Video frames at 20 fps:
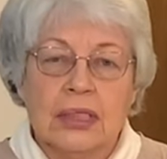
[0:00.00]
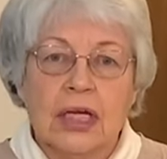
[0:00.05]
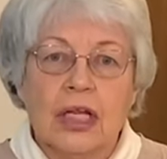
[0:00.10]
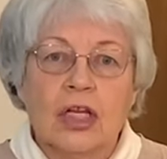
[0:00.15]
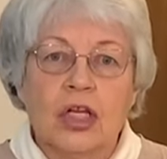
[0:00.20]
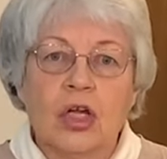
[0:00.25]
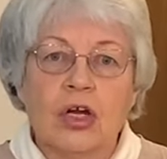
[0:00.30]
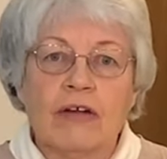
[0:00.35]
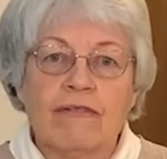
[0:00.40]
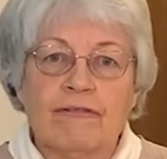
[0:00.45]

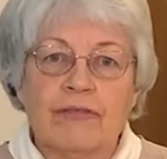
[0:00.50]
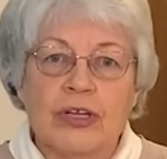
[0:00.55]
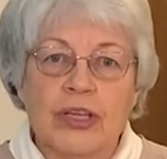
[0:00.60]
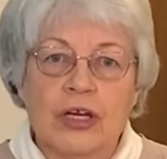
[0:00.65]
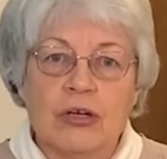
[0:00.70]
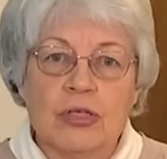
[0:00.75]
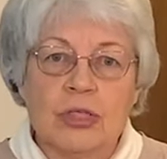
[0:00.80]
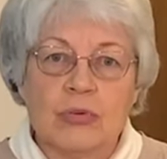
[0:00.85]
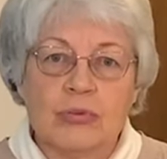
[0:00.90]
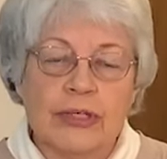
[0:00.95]
look for
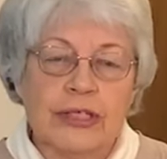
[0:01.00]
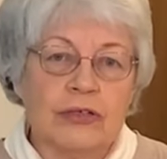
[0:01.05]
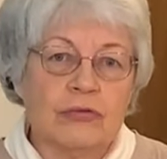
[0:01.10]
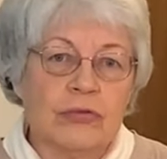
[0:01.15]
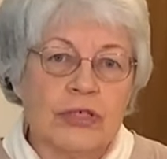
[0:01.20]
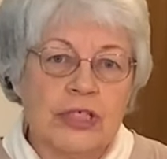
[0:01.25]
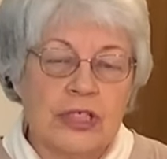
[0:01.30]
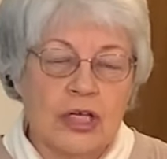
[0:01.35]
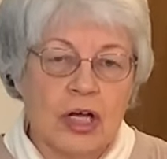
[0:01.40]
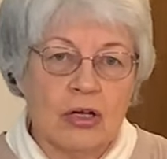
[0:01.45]
those written
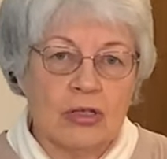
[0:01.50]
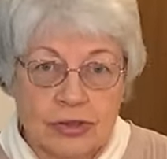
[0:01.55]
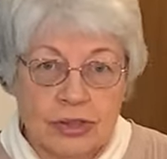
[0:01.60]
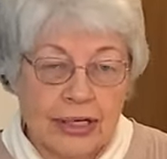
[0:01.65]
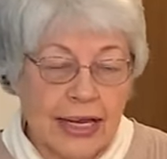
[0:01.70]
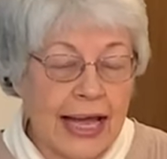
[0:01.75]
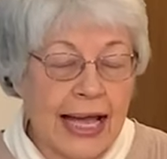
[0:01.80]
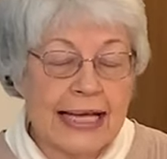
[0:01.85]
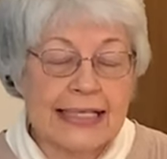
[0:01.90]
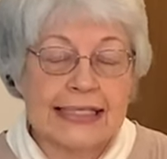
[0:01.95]
results.
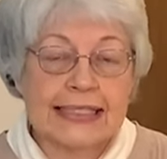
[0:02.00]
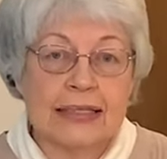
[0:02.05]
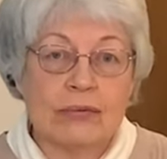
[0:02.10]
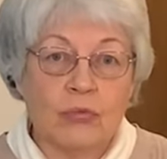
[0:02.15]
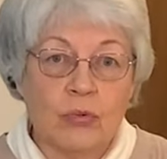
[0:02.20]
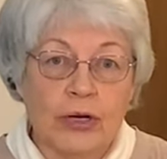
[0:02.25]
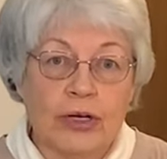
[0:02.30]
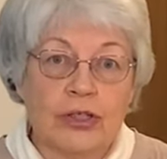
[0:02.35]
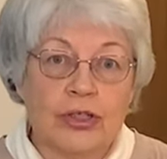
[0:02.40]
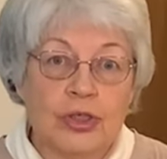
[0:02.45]
Ask them
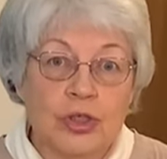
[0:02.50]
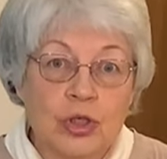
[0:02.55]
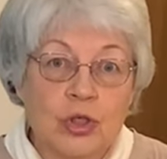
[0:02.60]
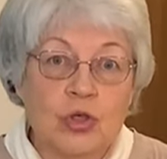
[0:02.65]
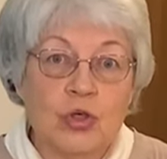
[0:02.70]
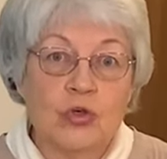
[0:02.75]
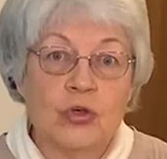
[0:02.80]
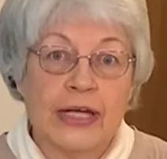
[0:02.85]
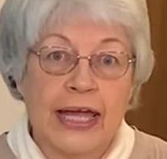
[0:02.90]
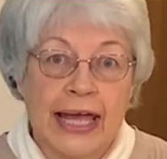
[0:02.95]
where
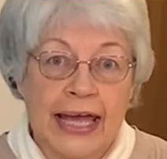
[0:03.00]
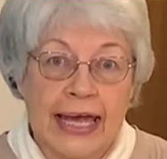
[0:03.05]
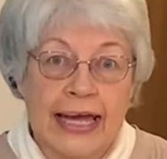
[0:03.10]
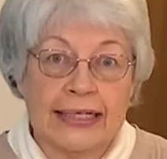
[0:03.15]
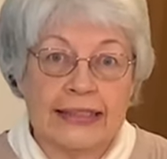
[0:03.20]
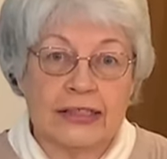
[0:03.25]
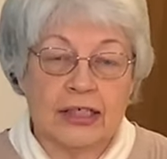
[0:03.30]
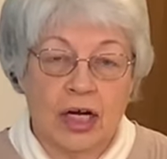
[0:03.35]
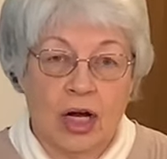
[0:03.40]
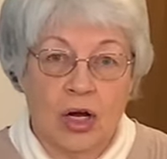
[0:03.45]
you
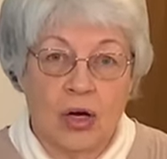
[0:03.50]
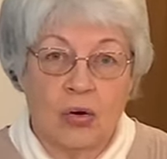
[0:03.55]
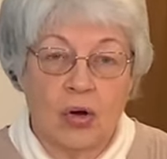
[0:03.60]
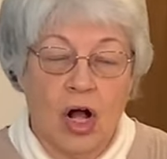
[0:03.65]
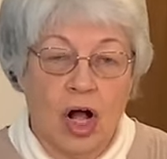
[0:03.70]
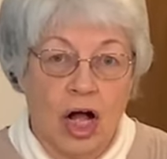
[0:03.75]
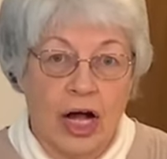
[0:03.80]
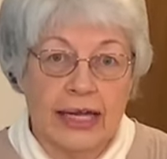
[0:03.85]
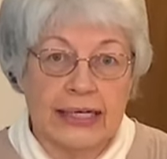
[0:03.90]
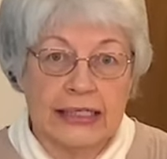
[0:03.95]
can go
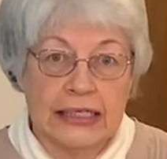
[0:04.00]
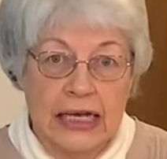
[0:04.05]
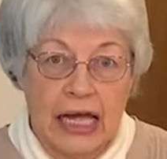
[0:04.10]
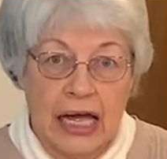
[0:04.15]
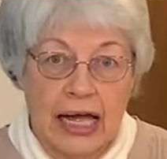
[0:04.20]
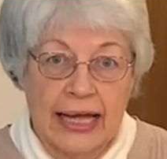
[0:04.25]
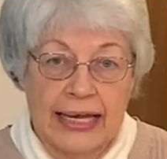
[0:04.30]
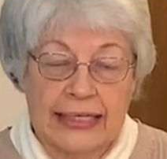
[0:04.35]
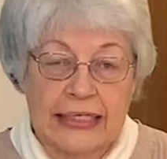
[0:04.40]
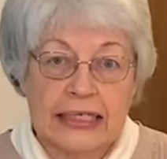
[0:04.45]

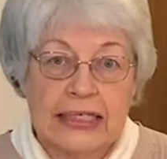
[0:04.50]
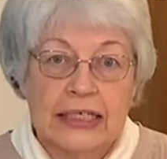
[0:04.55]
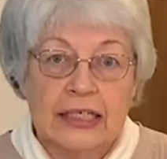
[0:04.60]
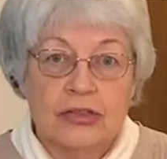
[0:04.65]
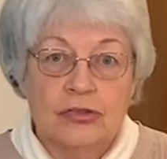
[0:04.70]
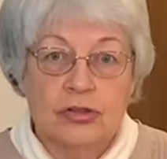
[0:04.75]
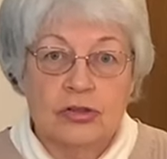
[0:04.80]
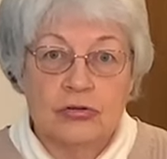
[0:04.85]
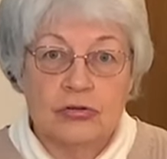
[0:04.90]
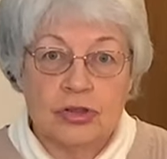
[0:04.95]
online
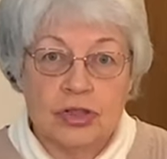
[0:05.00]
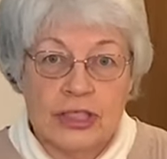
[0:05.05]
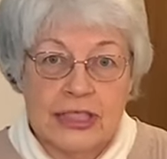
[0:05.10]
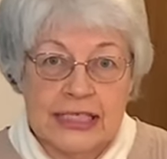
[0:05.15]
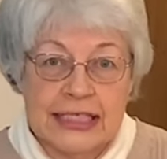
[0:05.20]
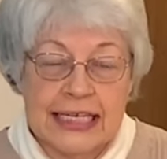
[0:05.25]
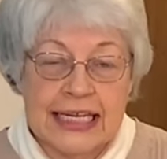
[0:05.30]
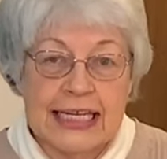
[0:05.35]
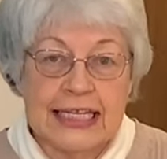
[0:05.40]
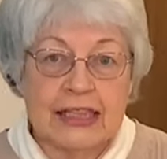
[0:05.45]
to
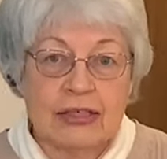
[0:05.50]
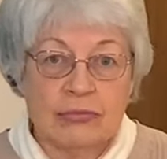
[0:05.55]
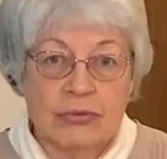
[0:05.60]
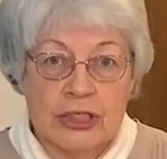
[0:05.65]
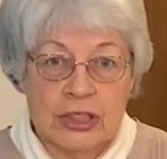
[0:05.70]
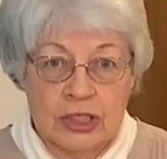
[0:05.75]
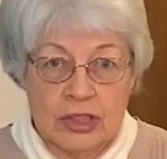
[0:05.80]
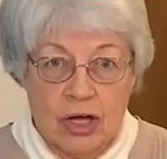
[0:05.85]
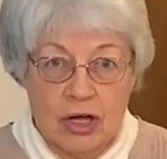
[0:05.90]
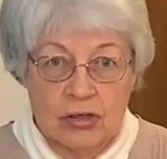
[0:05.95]
see the
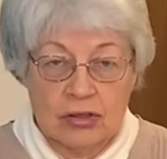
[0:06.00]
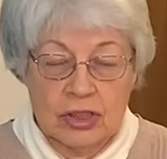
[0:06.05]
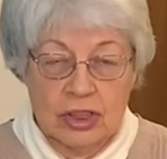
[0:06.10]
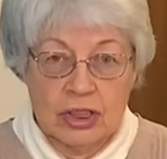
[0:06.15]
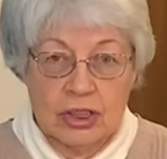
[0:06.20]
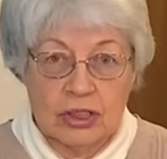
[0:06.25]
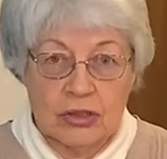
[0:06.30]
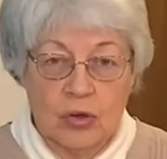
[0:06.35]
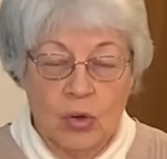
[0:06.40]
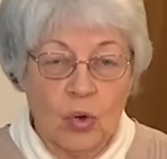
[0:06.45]

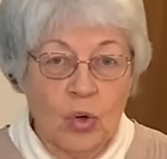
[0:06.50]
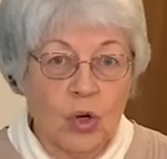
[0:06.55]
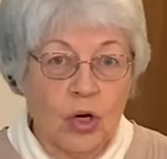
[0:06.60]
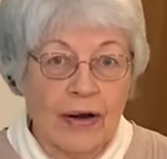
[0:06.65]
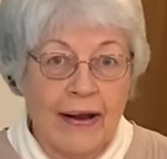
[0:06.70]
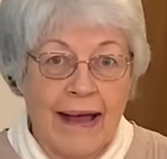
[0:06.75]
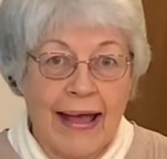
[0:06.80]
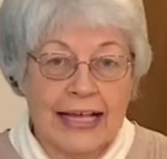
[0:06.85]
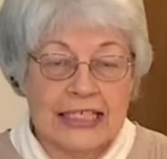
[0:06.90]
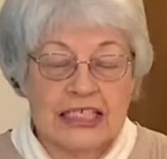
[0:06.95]
results, or
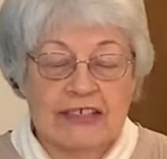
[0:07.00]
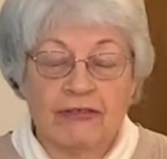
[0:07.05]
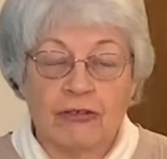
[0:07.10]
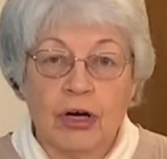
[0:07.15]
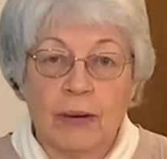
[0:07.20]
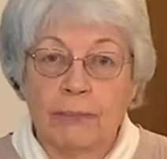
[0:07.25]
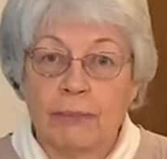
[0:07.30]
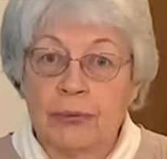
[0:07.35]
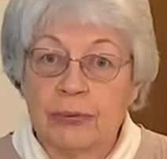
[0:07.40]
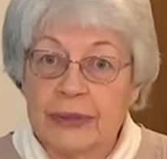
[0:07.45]
ask for
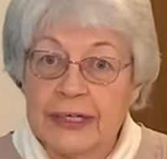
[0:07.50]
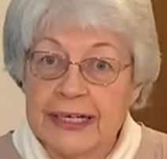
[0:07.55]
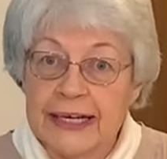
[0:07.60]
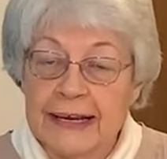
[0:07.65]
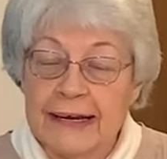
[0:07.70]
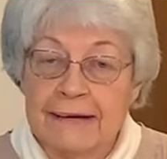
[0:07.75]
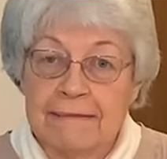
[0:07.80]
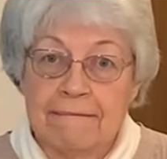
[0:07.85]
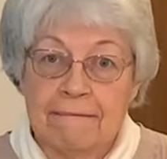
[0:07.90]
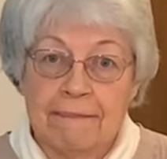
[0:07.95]
a
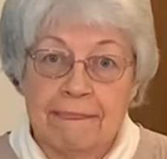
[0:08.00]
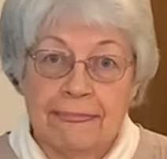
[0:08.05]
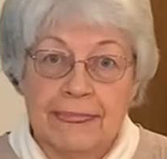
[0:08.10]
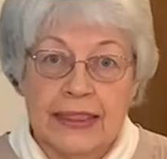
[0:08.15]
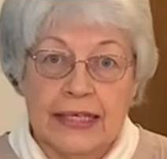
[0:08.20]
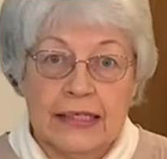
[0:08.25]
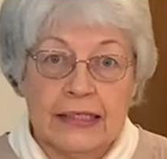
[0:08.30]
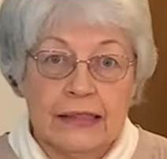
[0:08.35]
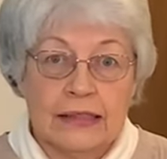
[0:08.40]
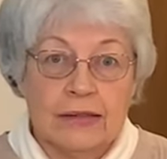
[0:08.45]
printed
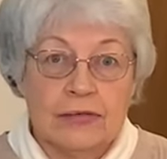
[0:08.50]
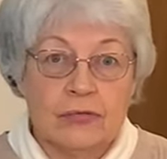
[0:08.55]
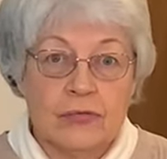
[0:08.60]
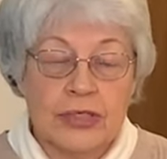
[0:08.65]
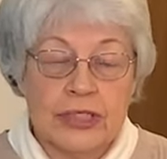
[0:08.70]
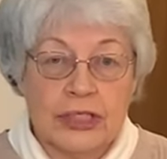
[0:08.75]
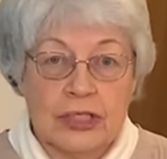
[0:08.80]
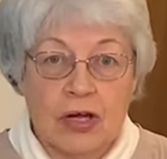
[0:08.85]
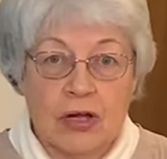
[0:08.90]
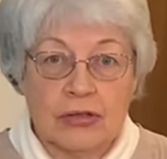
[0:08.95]

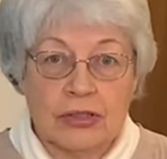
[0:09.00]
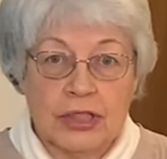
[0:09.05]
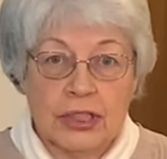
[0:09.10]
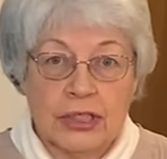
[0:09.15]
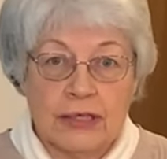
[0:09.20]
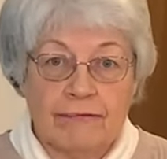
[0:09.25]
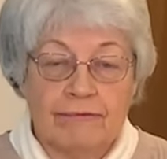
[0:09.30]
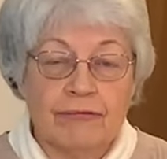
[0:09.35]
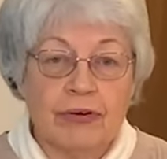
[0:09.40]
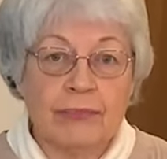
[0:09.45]
results
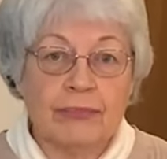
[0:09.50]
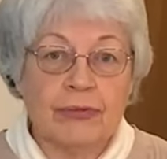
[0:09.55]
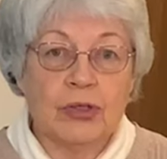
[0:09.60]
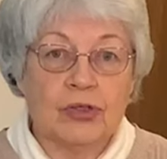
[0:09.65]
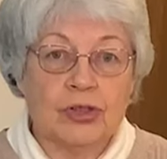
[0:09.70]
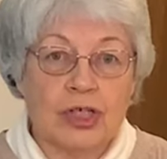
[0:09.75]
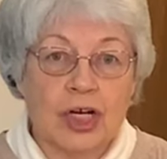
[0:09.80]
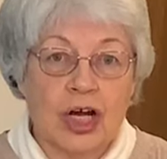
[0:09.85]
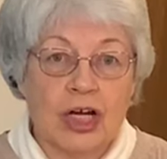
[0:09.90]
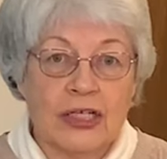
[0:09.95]
from
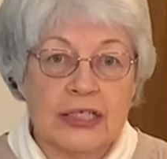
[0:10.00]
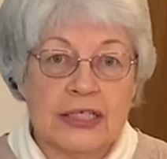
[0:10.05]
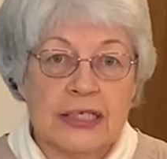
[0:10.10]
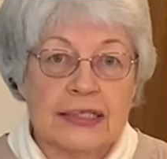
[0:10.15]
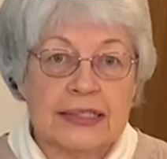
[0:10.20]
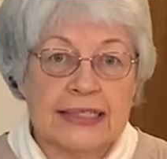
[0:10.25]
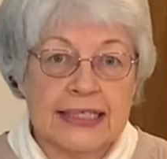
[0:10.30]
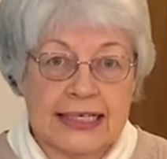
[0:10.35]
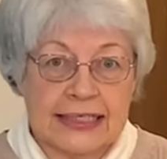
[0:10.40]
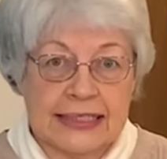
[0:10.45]
dog's
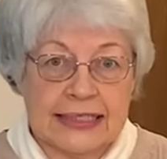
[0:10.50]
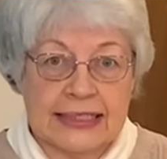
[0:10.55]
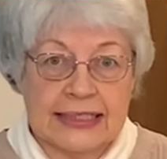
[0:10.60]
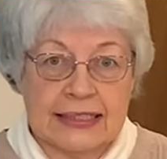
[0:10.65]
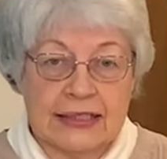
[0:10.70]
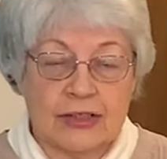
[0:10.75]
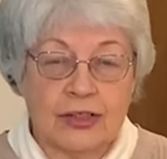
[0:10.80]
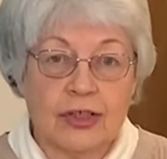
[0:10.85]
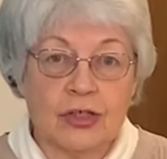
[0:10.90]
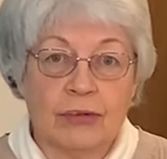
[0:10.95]
test,
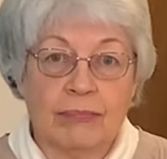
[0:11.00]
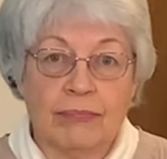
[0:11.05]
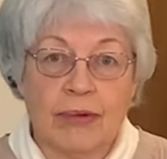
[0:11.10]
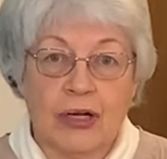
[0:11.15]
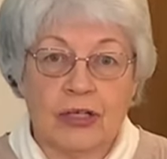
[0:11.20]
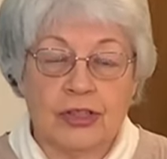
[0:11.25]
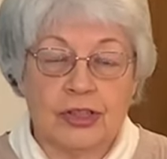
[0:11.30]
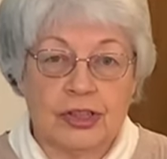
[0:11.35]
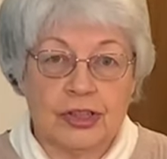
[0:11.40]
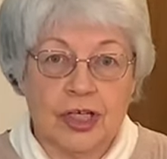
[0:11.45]
your
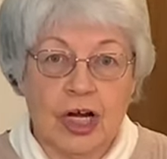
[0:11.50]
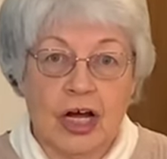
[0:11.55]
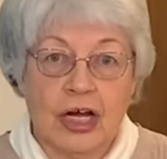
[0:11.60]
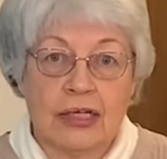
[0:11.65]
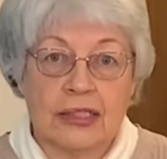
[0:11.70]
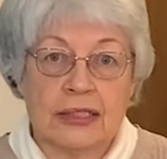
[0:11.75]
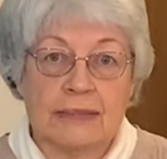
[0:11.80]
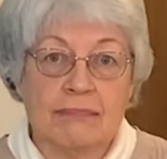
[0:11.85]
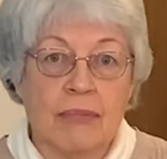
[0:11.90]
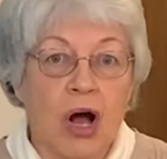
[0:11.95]

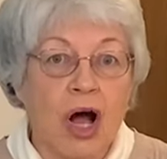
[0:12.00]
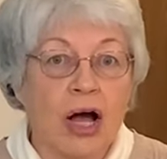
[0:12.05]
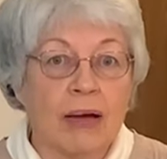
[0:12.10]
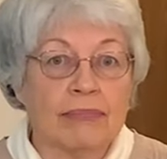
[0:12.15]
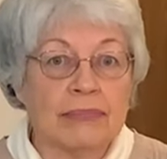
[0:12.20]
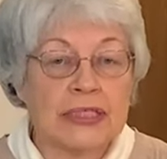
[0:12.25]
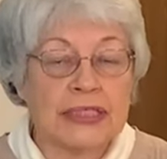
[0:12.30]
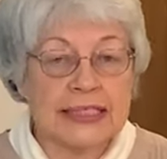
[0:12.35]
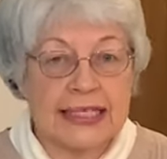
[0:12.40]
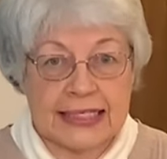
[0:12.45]
dog's
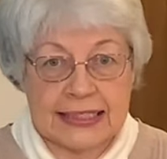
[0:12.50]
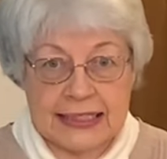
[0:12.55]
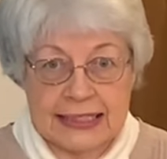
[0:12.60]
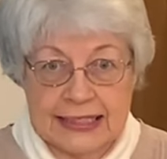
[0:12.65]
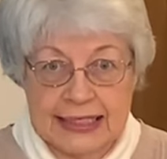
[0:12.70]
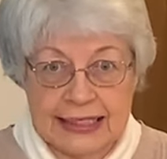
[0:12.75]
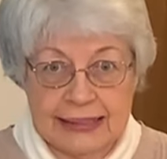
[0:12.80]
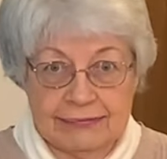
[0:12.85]
mom's testing.